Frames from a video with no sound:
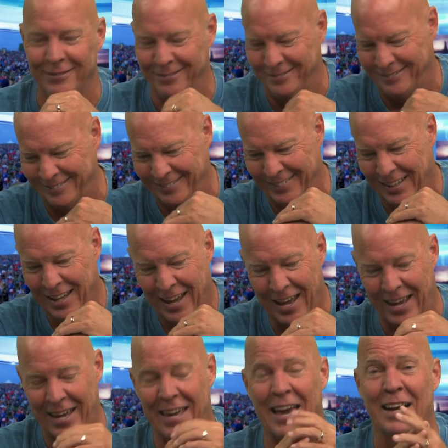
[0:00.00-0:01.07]

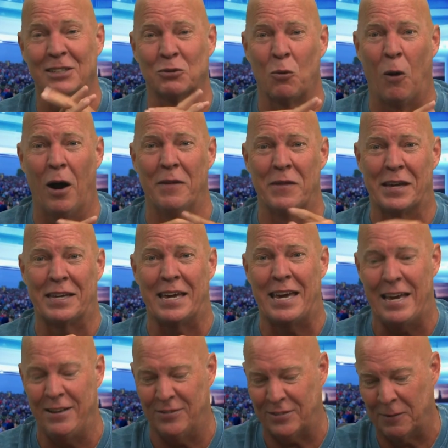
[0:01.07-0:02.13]
and guess what, in the
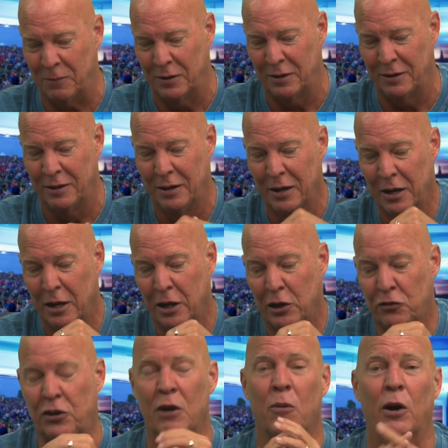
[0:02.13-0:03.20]
Keys?
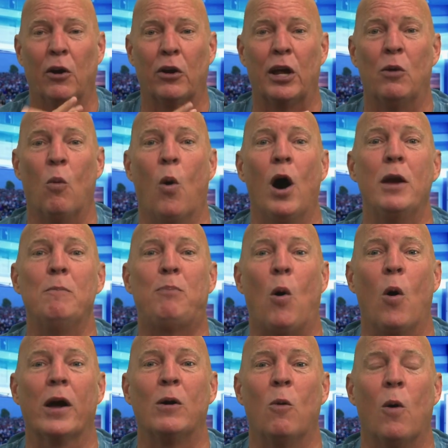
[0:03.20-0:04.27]
She reeled in
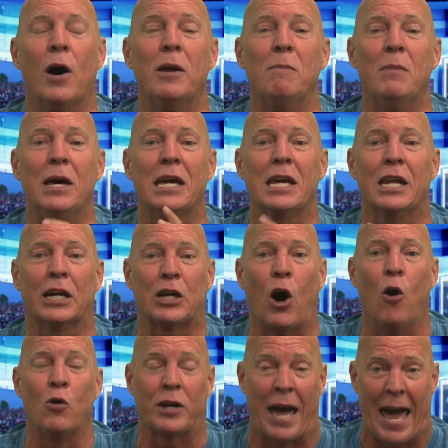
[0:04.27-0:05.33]
1.1 million of
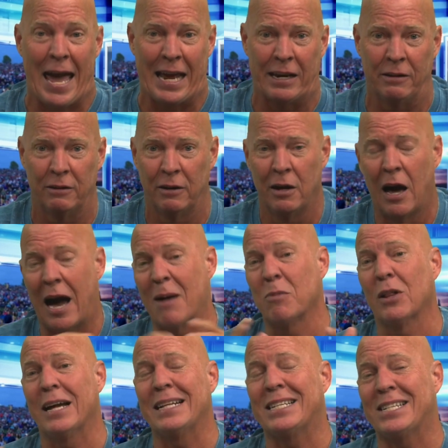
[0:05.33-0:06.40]
cocaine. I'm
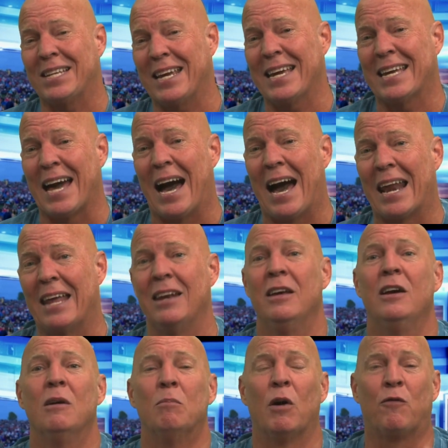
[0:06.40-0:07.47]
glad she caught it
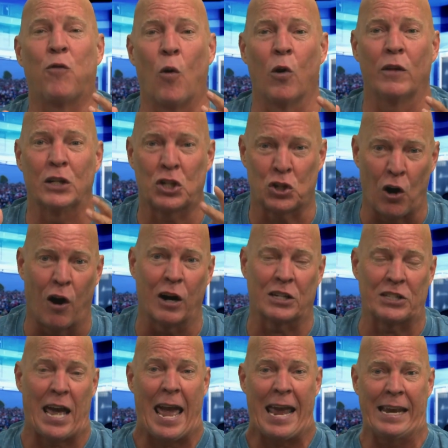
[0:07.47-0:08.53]
before the
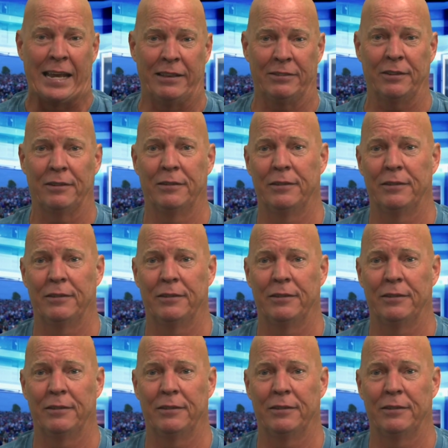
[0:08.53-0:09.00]
sharks ate it.